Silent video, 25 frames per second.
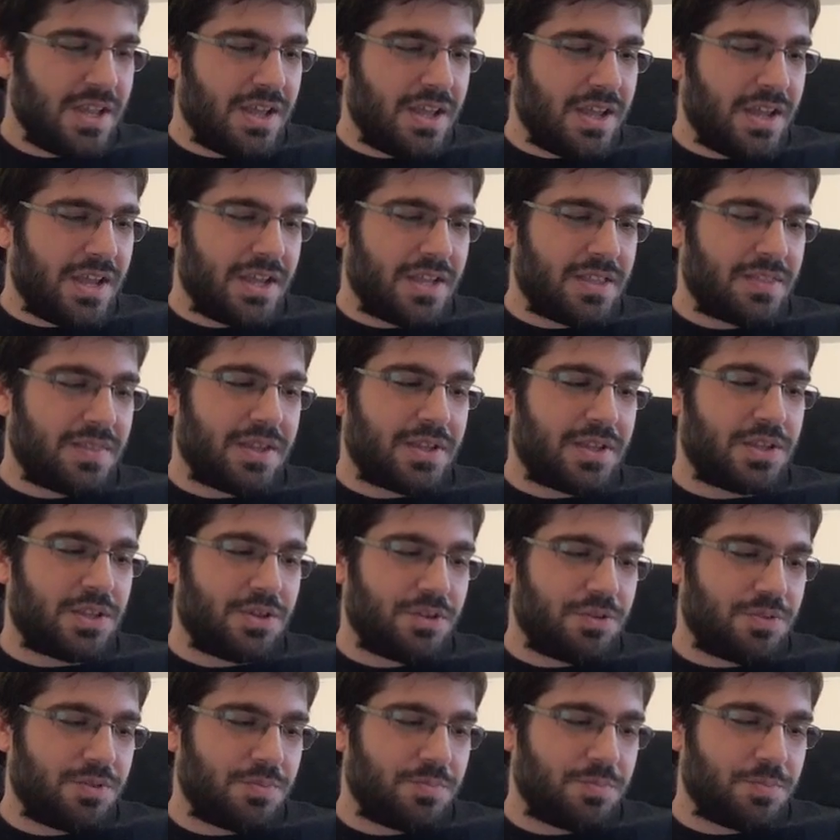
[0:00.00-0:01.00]
And then
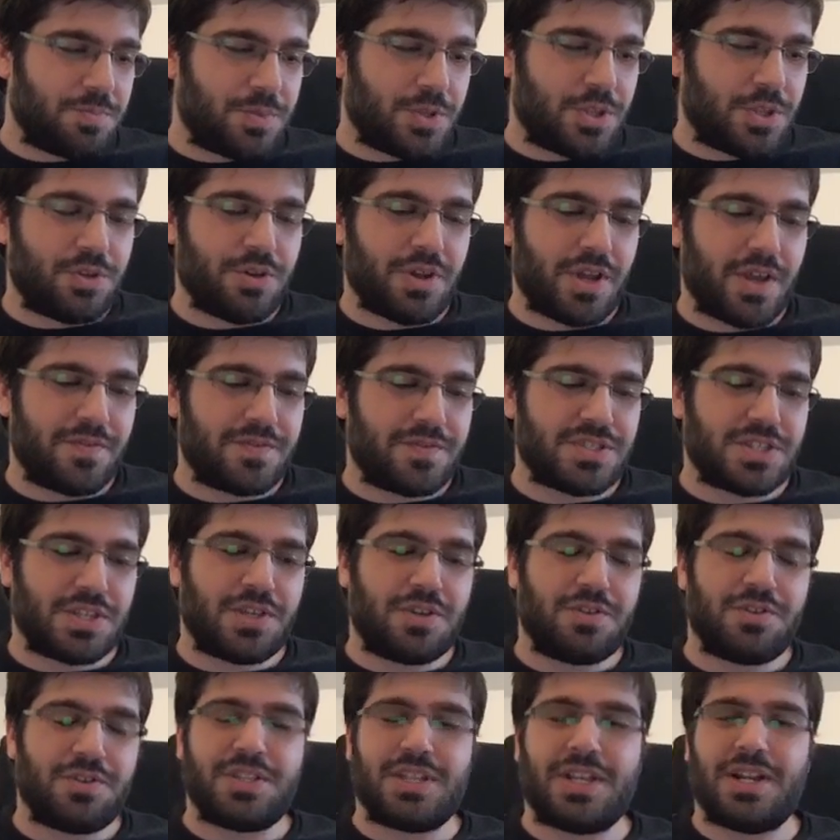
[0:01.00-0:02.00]
you have
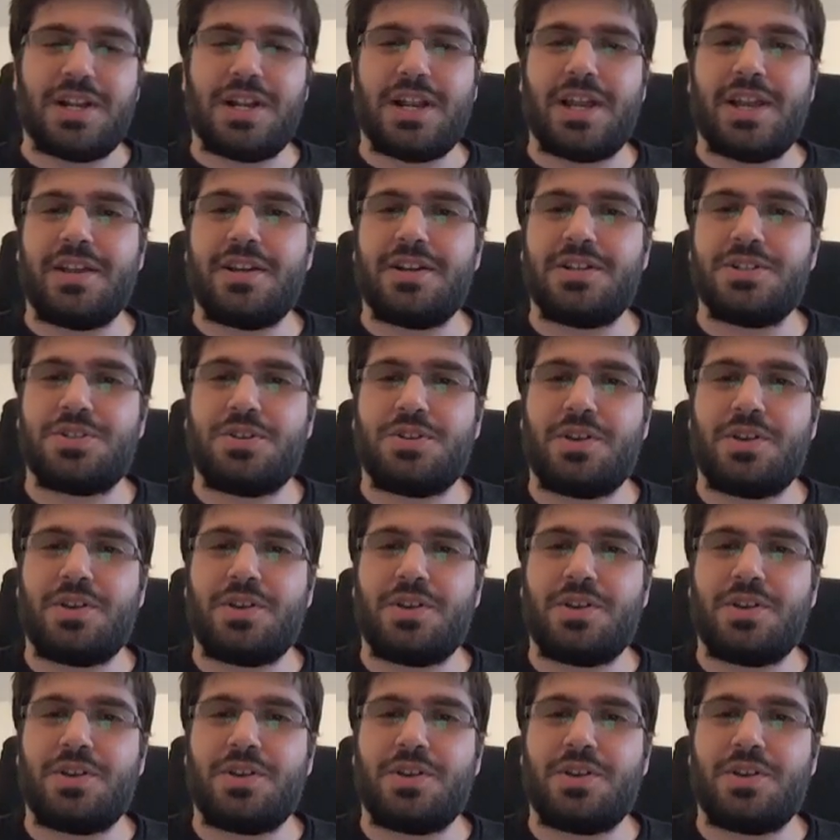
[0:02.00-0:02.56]
security in layers.